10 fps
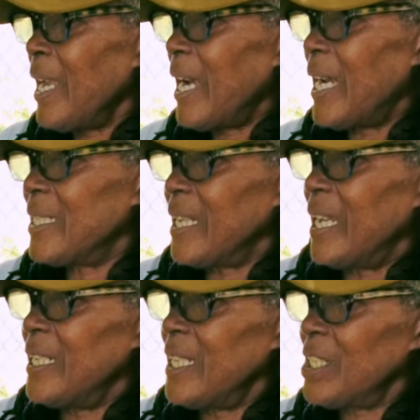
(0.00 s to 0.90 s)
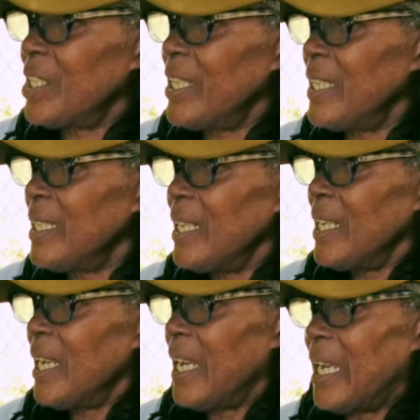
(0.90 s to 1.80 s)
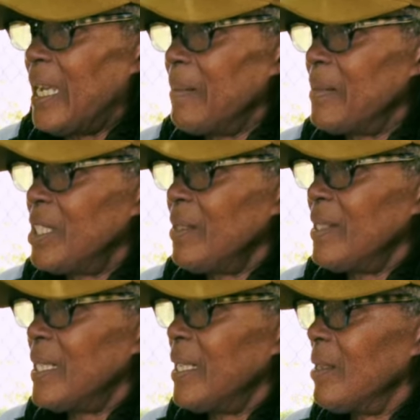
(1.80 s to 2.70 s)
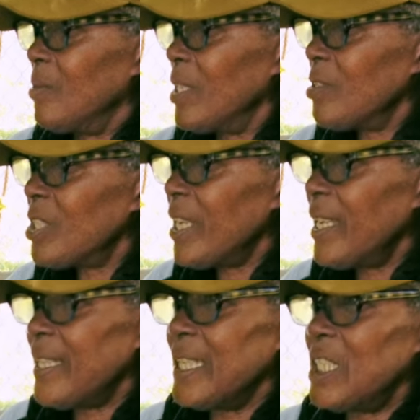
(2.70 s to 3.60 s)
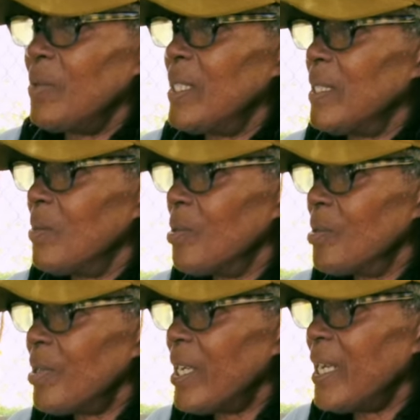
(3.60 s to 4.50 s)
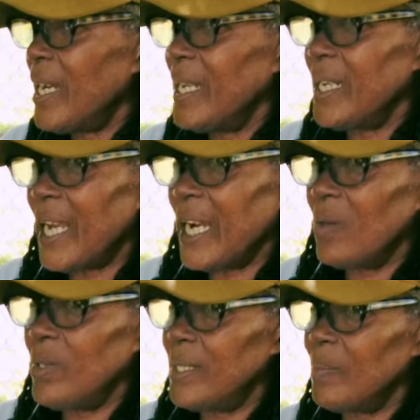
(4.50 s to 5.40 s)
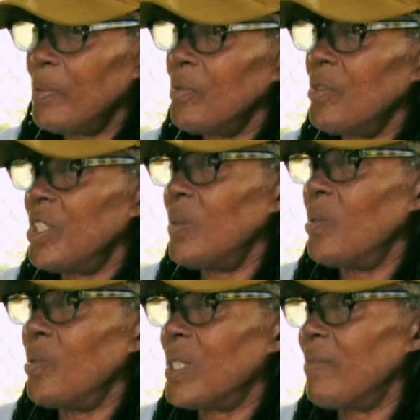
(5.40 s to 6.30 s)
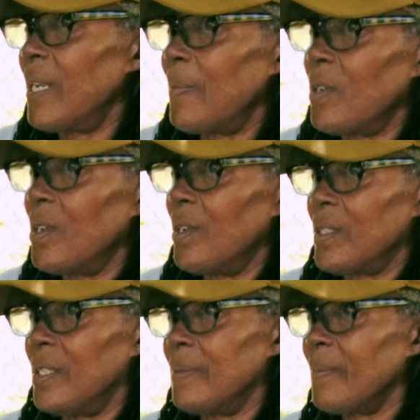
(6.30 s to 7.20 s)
And initially She was in a wheelchair, then she was in a walker, and now with support she walks around the garden.